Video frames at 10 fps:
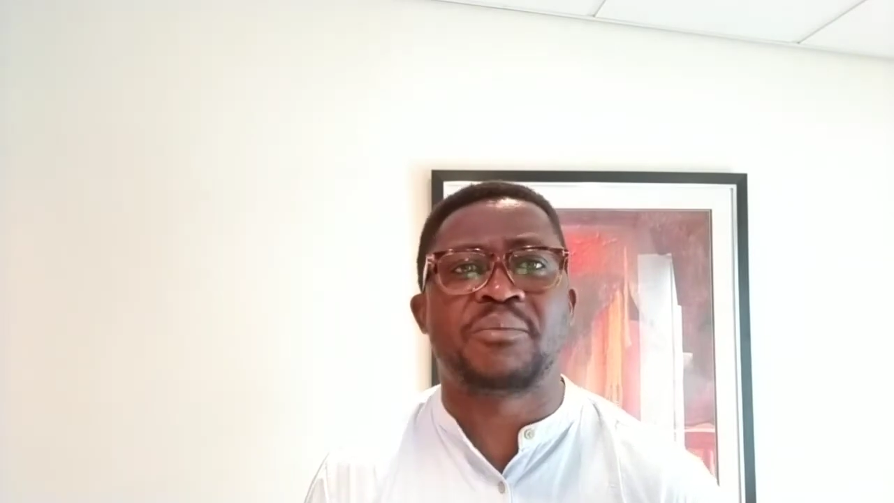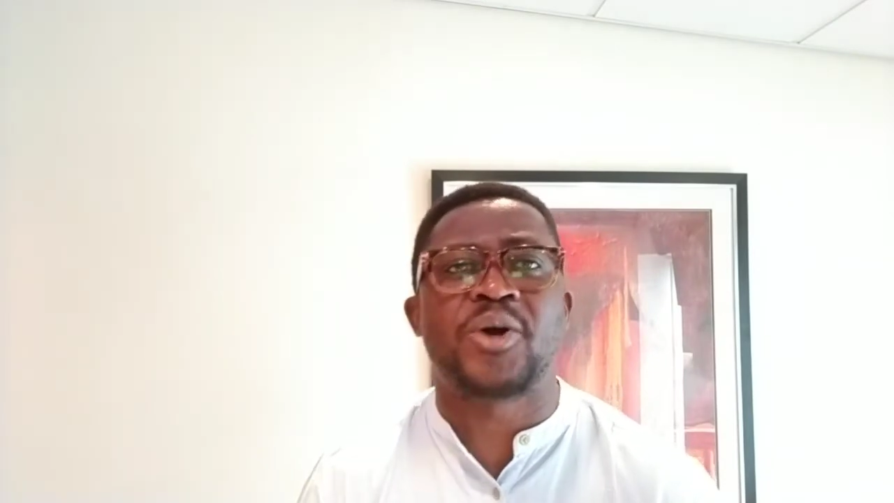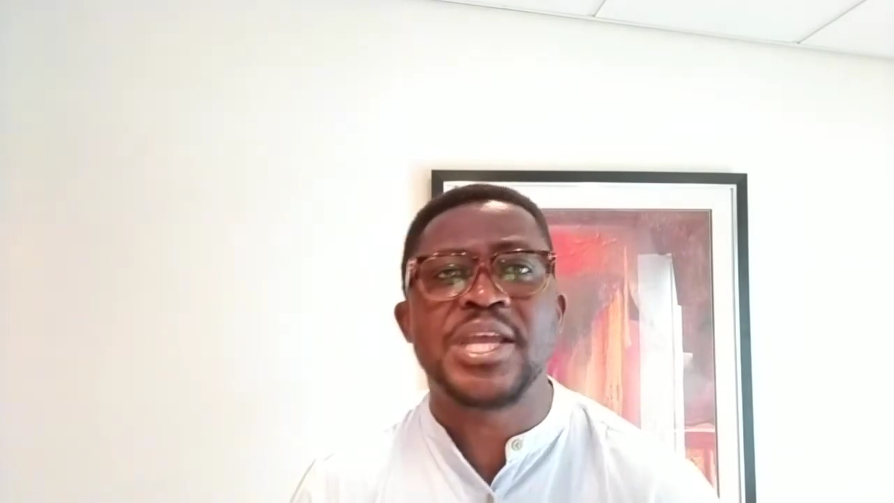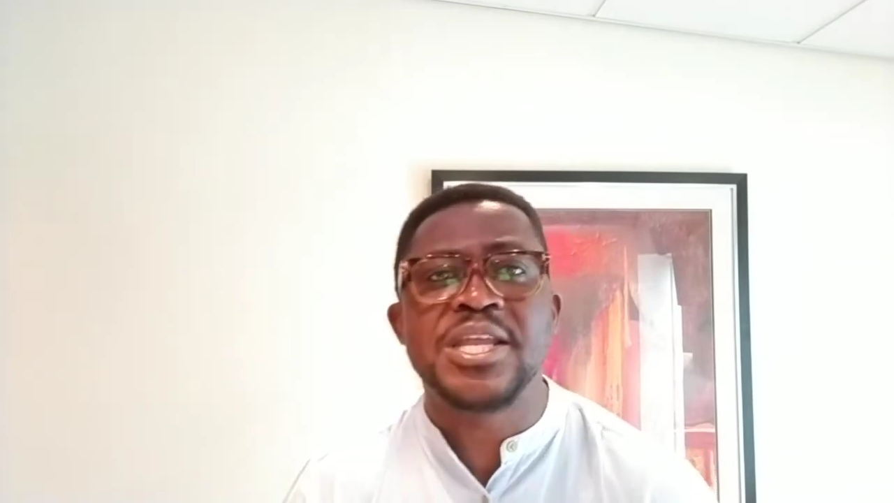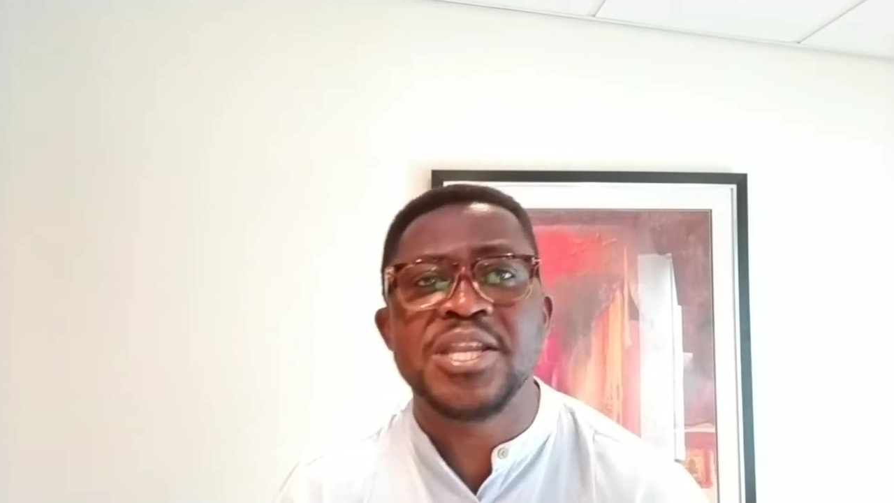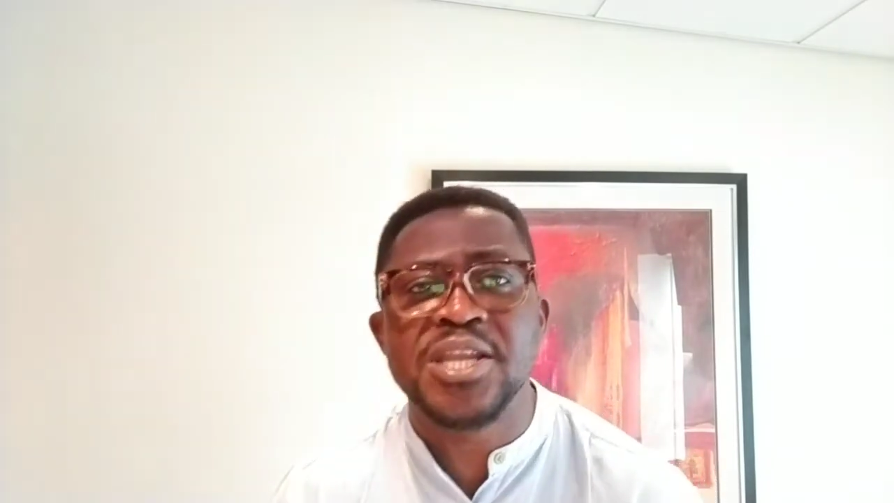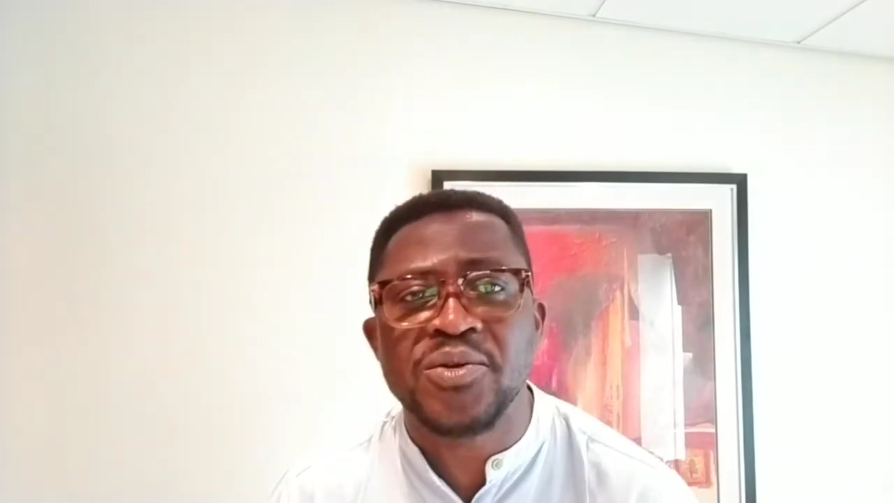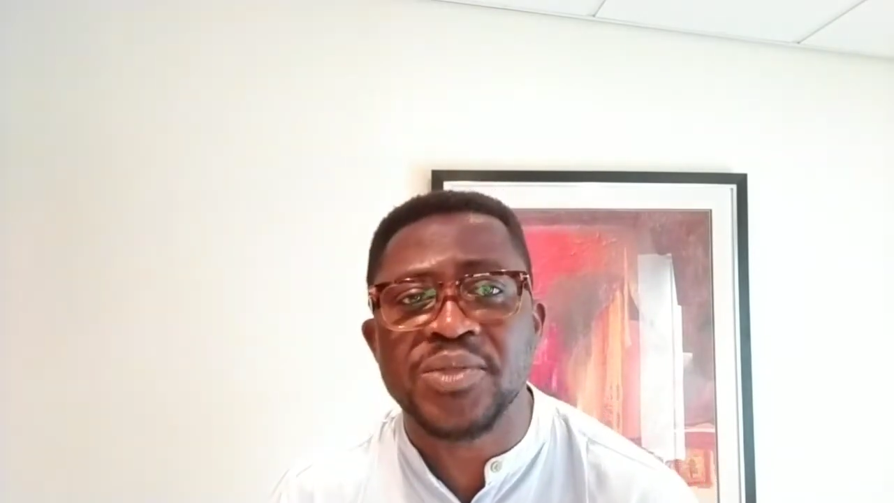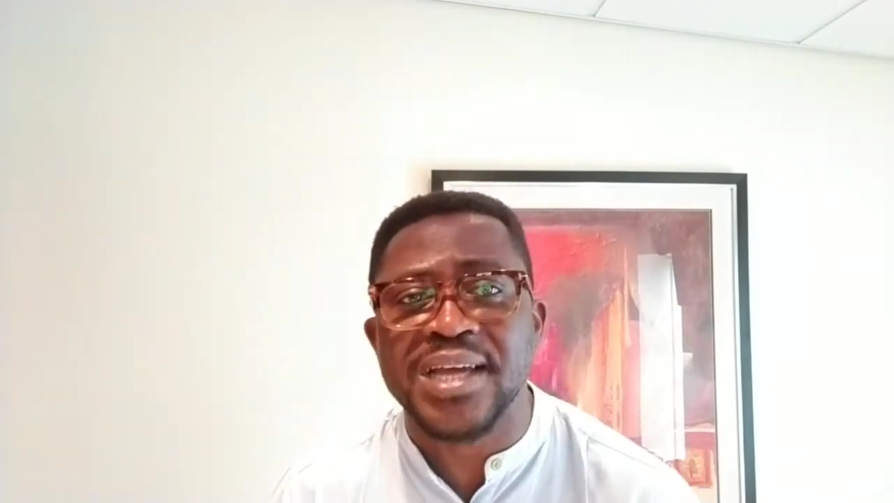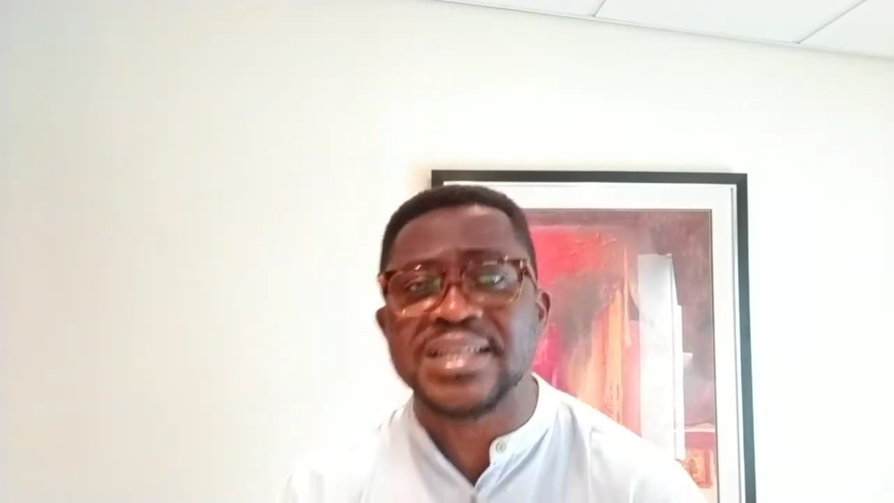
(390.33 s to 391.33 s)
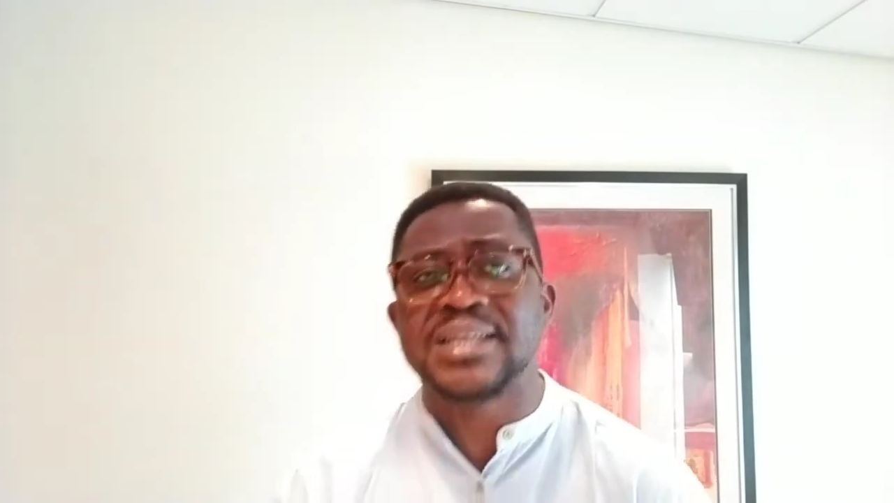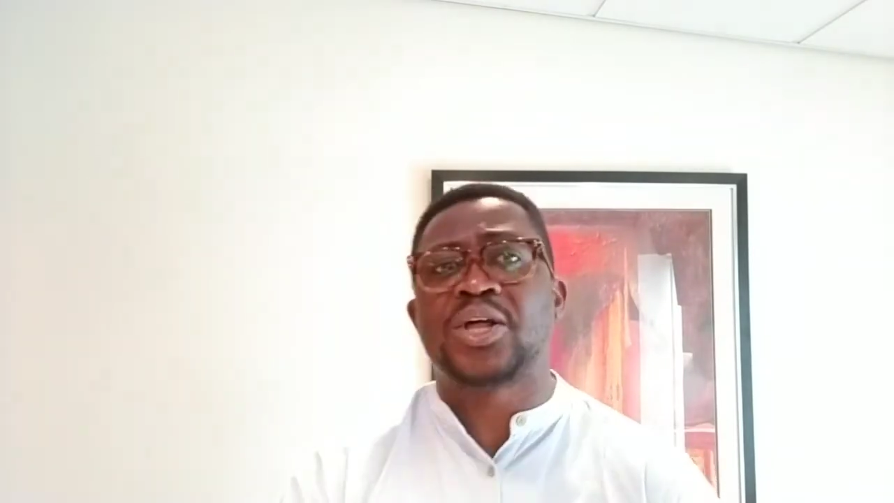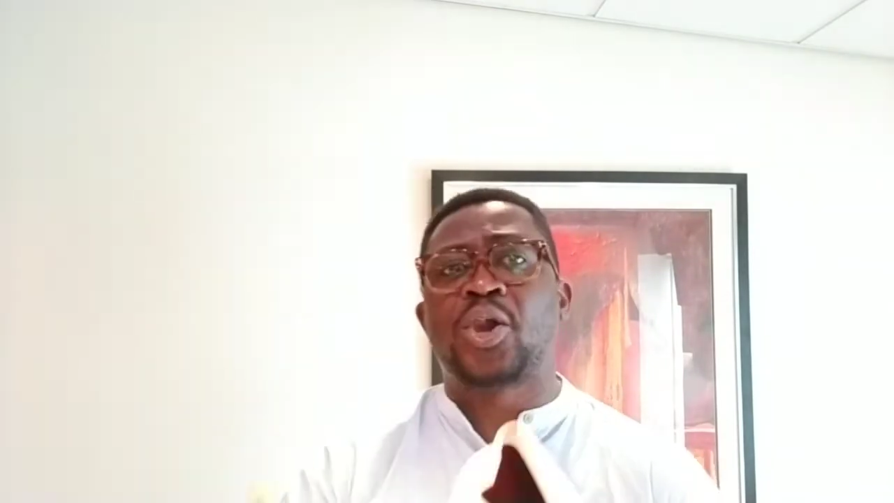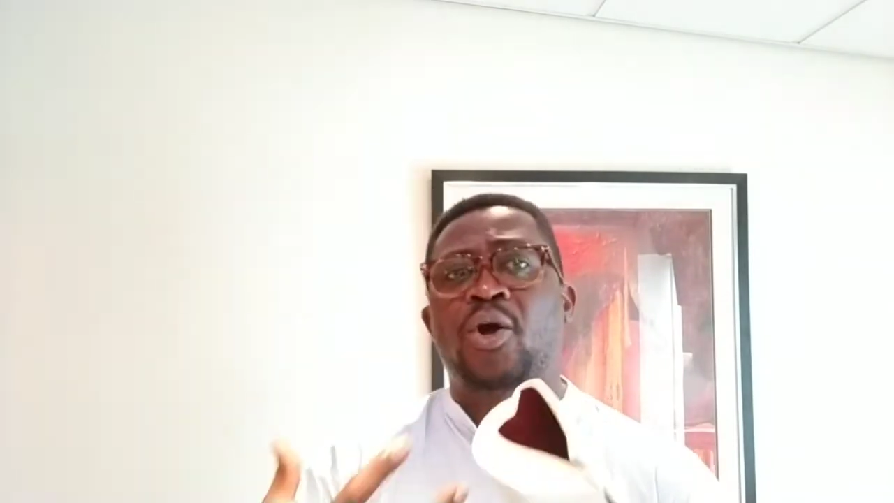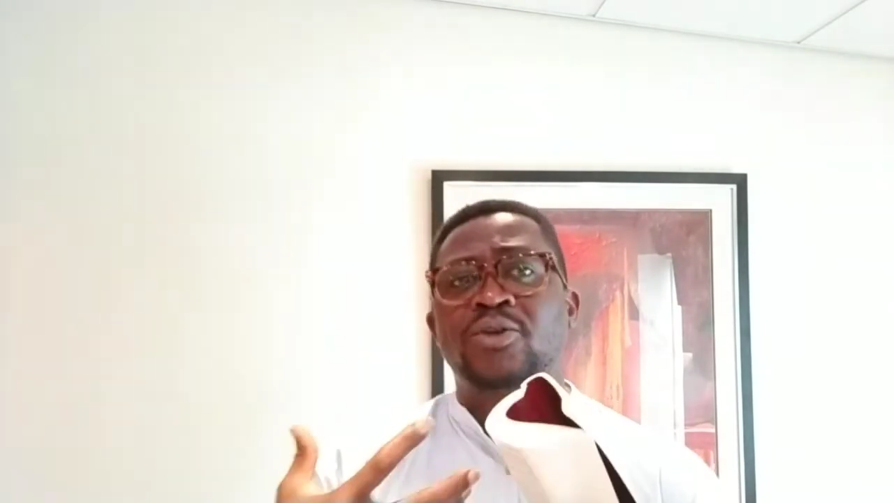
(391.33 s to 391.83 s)
but he knew that in
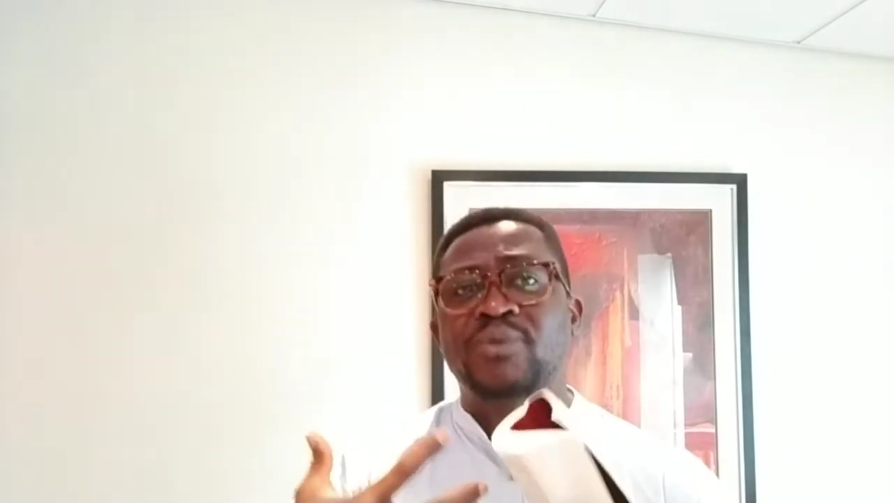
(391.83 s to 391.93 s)
the Lord